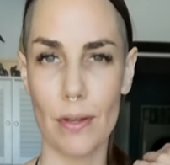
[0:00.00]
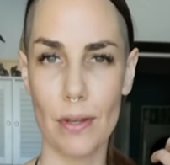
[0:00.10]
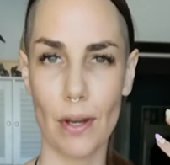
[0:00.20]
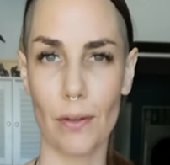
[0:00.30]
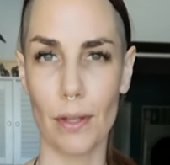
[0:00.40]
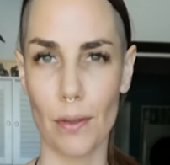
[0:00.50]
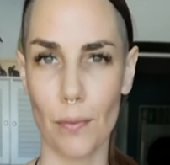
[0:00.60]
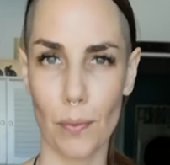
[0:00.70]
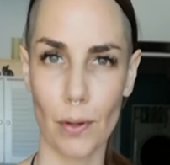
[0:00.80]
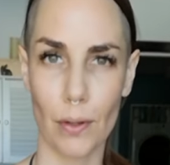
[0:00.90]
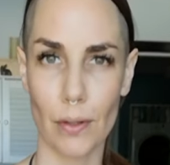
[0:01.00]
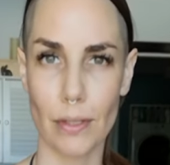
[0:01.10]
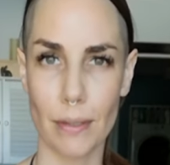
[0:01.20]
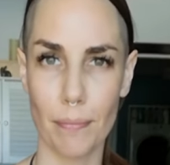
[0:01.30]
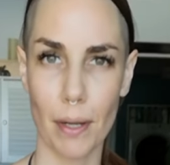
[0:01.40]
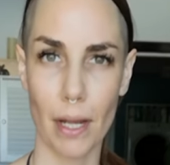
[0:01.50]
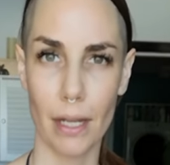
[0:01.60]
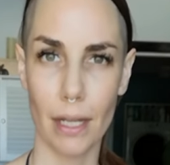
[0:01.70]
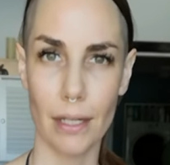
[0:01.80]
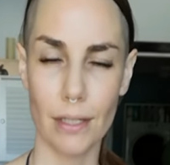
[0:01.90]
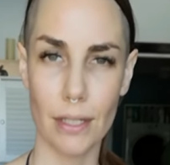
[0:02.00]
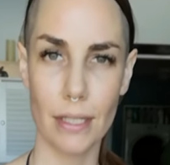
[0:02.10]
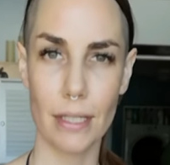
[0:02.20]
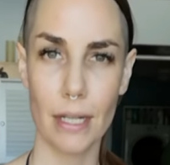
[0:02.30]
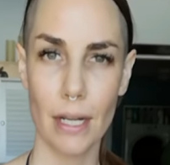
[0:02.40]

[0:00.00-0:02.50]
not only the world, but in just